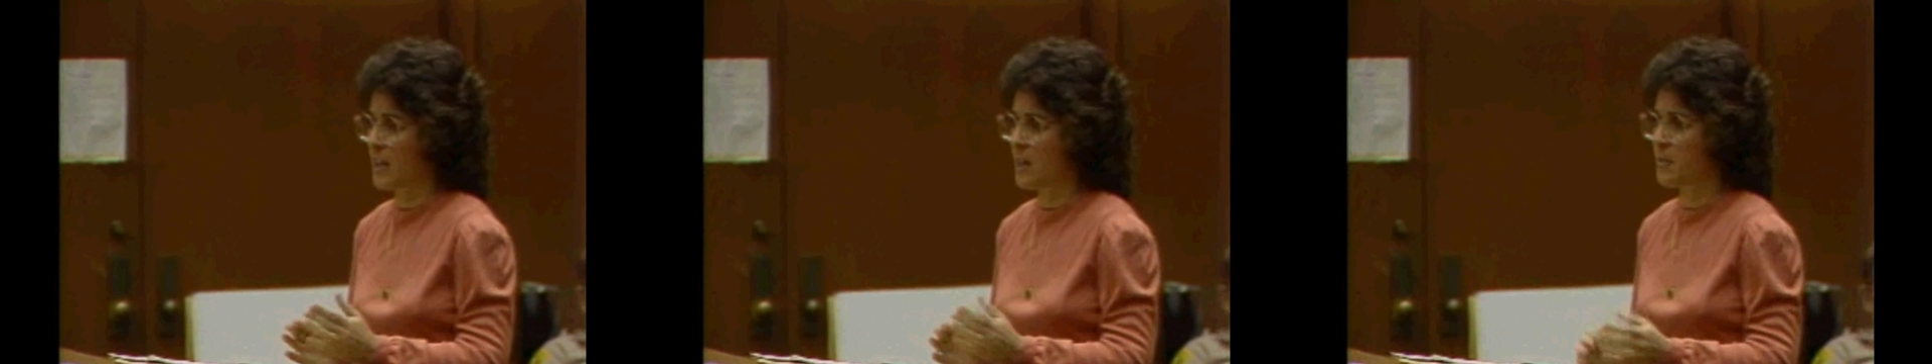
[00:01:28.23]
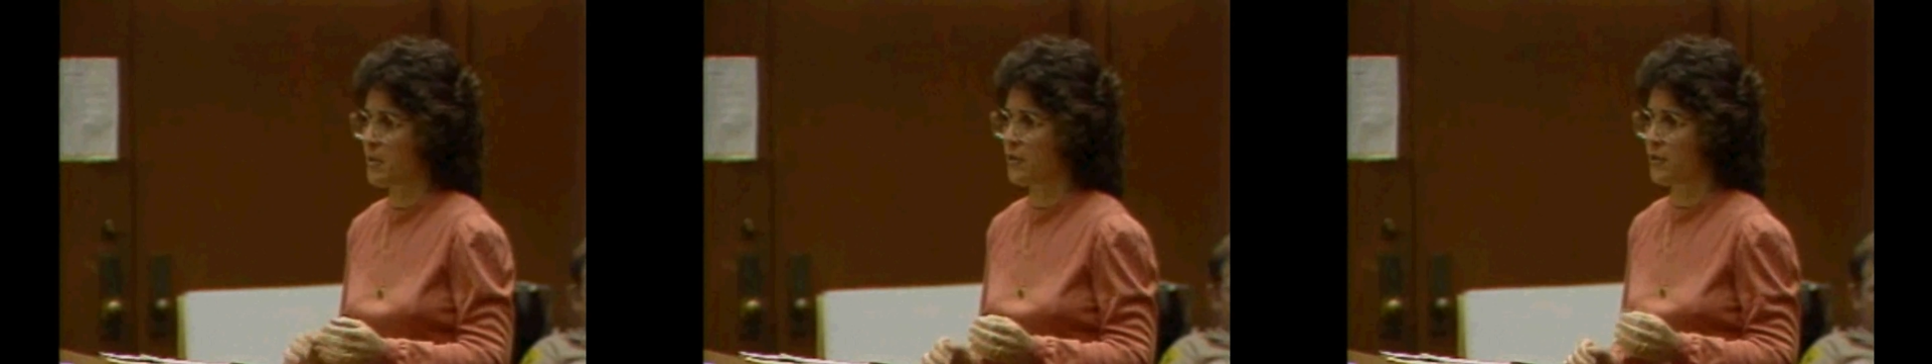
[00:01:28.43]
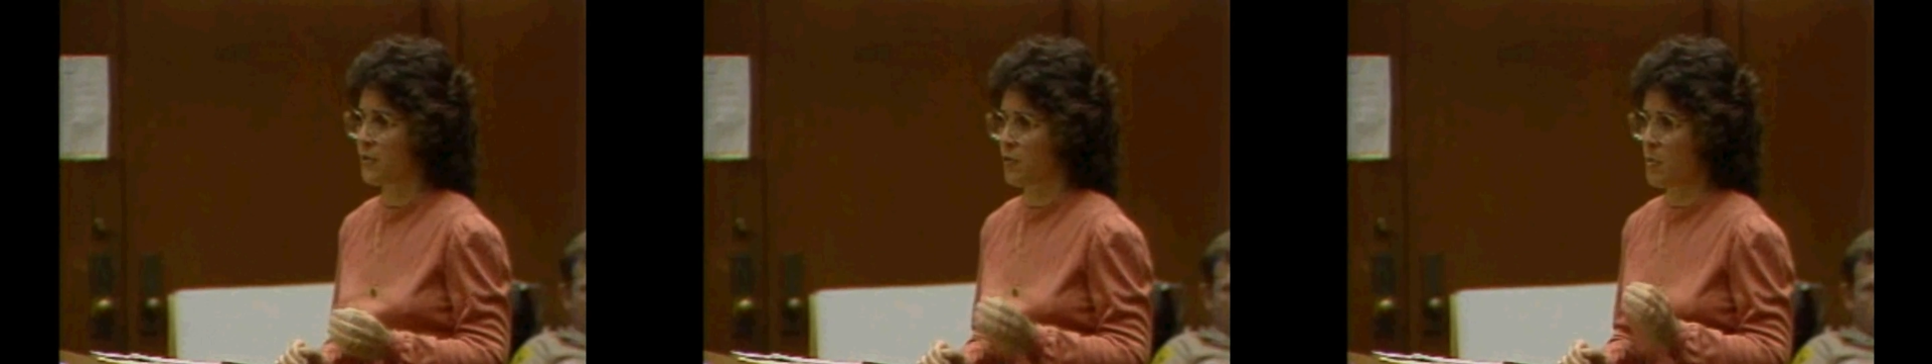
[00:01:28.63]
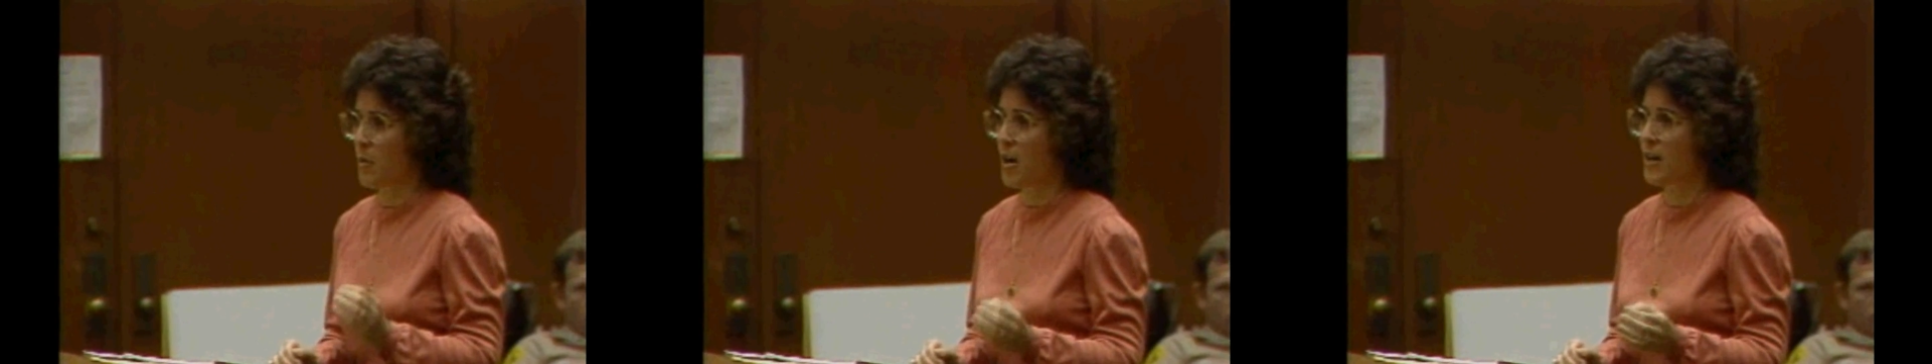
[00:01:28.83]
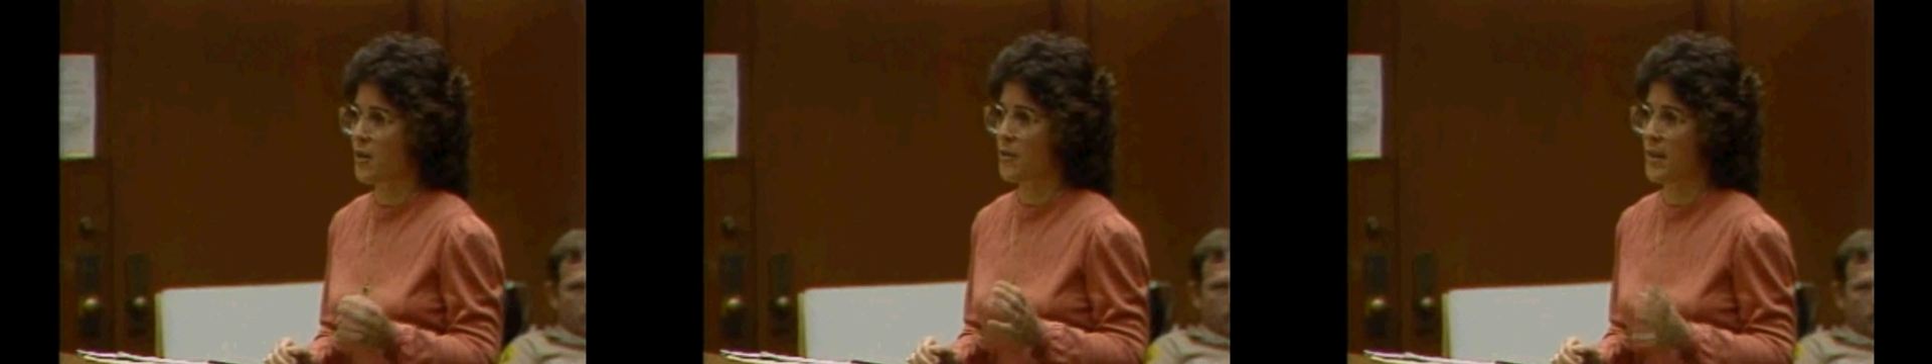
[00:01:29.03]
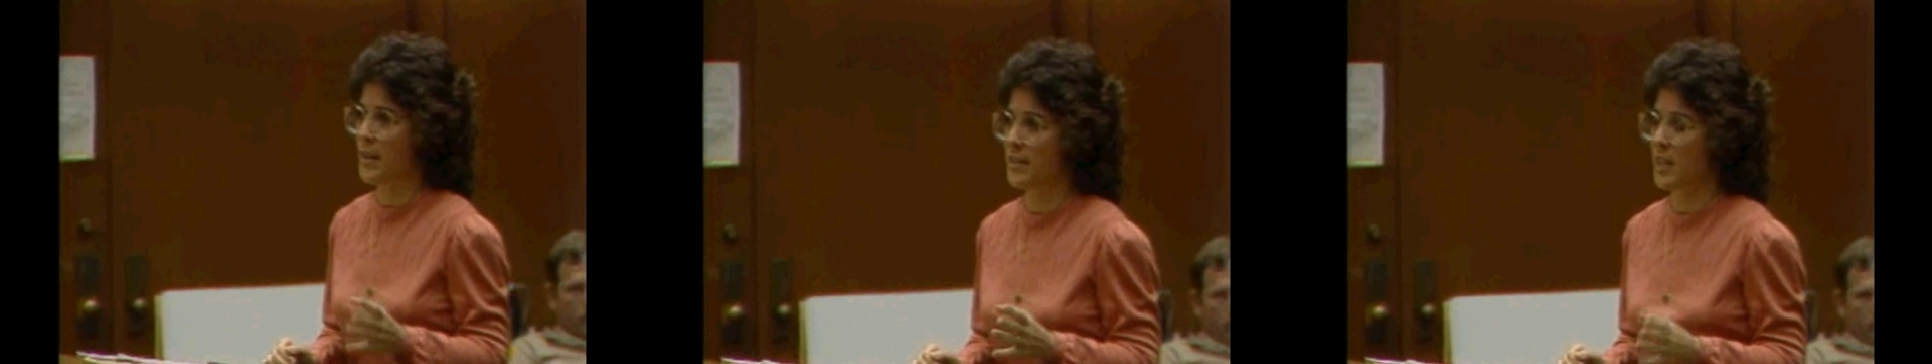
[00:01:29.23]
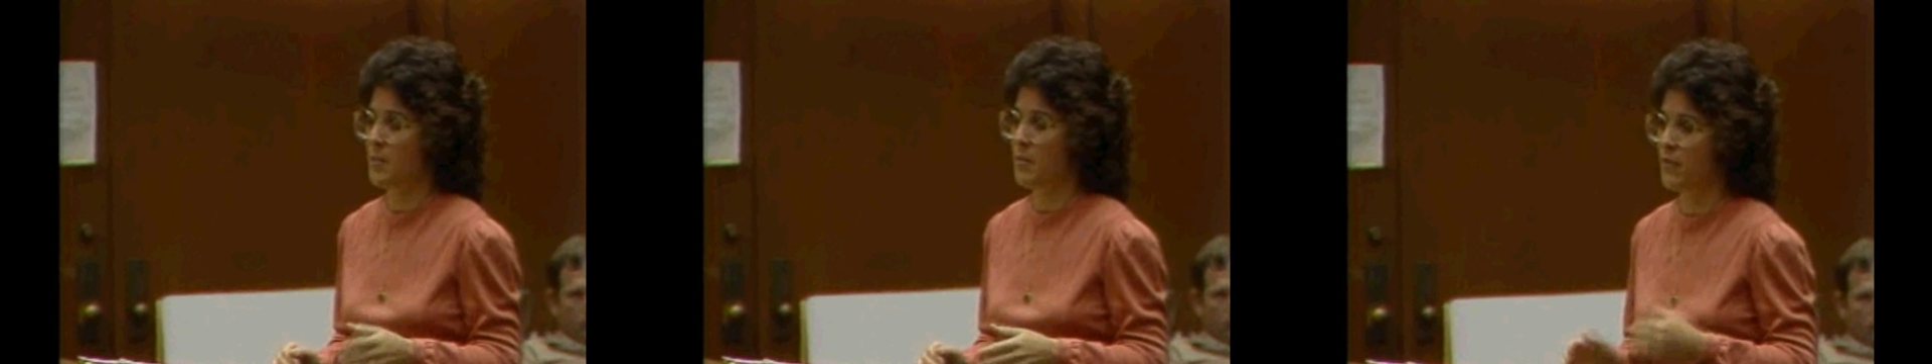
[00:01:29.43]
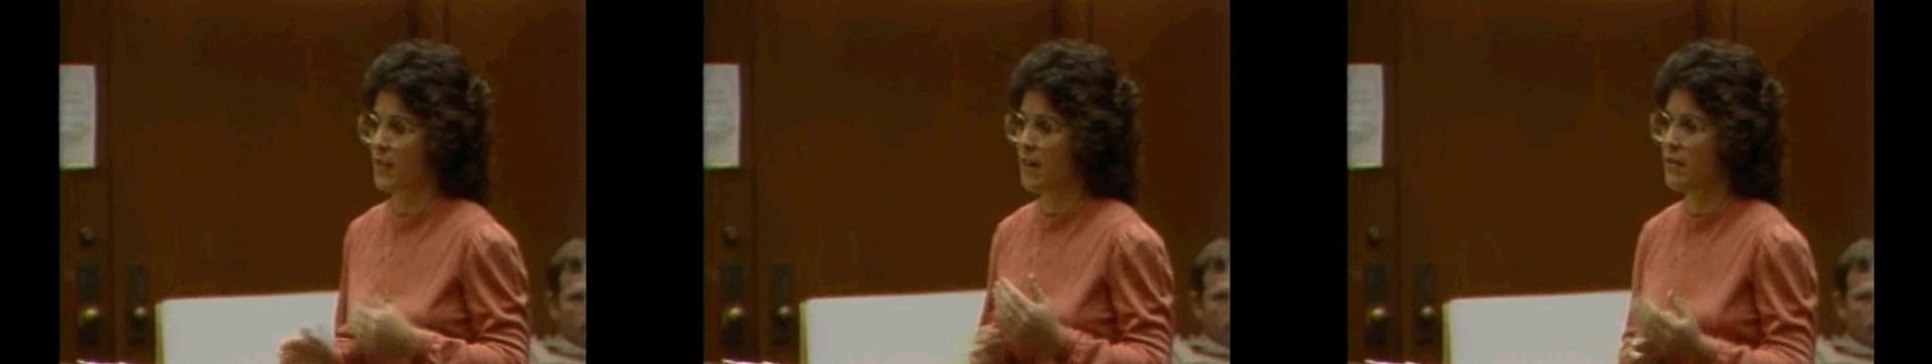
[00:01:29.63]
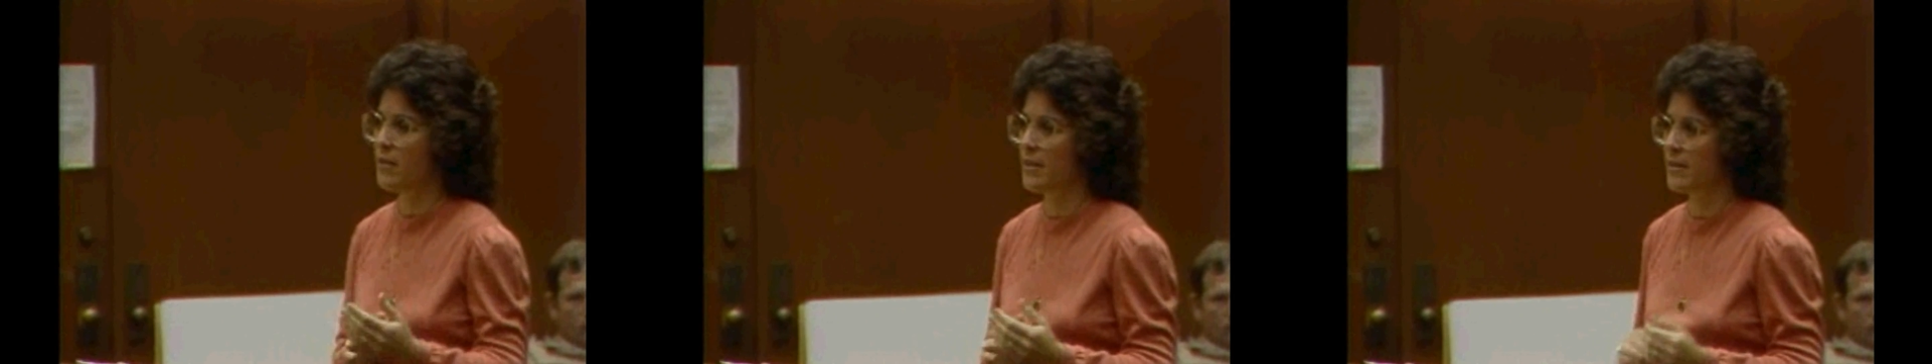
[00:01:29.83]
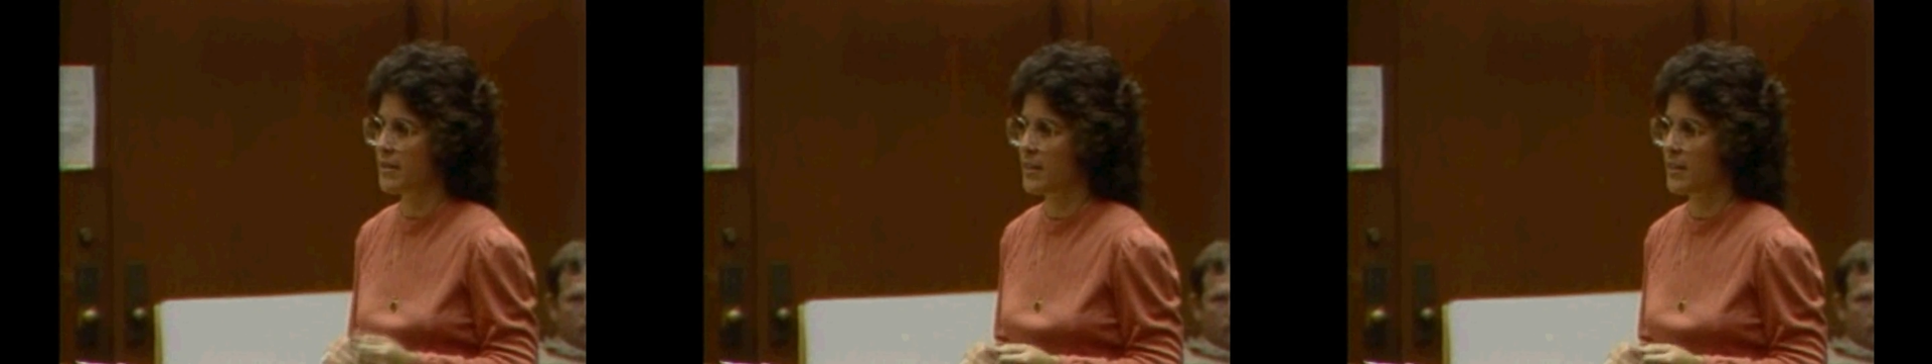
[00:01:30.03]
of remark or that type of evidence